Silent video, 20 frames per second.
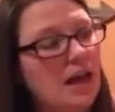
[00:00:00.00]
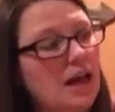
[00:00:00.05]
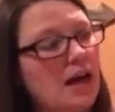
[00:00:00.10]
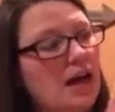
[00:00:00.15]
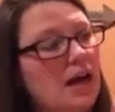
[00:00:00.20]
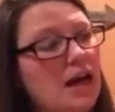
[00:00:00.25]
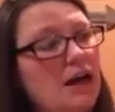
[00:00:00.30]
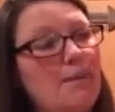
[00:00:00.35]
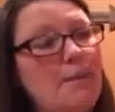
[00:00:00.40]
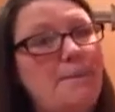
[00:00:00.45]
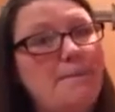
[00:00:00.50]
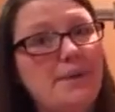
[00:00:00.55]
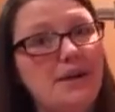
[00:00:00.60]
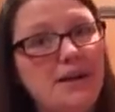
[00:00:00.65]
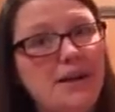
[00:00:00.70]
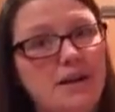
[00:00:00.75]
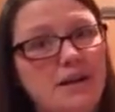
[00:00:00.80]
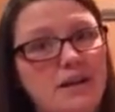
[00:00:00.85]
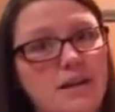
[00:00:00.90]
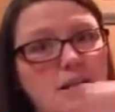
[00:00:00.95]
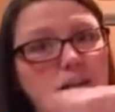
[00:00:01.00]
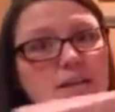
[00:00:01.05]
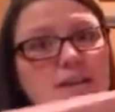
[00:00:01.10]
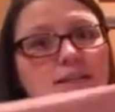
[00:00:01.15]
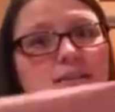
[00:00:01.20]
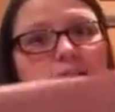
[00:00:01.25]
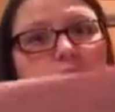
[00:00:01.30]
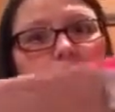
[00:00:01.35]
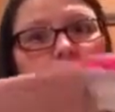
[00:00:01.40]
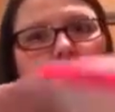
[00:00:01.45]
But
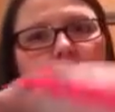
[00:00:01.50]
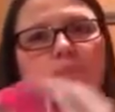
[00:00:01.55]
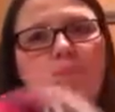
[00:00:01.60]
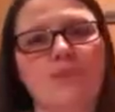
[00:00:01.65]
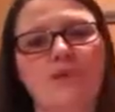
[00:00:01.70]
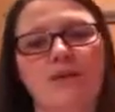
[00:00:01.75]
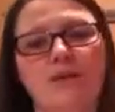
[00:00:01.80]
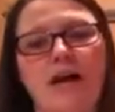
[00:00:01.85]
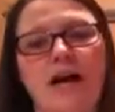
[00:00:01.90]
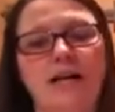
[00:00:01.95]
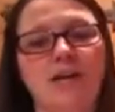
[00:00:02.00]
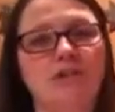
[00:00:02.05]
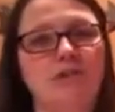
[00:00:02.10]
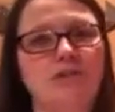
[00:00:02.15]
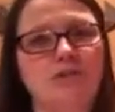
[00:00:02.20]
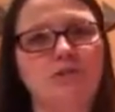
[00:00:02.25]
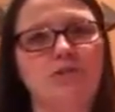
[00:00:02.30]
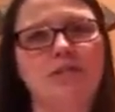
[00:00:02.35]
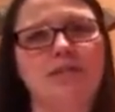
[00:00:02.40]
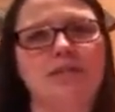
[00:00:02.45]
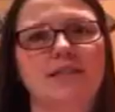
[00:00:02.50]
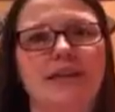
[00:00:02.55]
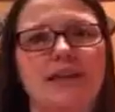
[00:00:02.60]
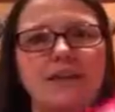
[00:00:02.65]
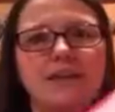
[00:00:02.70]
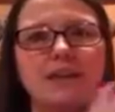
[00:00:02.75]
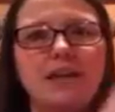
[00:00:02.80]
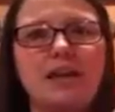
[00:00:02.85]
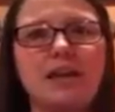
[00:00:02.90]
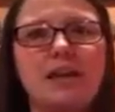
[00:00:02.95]
some people, I do
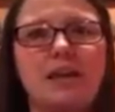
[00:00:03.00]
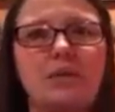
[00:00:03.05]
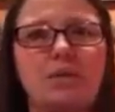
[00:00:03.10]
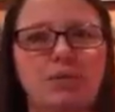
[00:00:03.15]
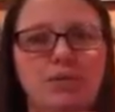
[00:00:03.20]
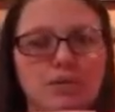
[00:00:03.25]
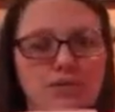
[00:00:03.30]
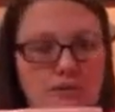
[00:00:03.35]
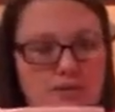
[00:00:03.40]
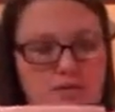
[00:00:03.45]
decide to keep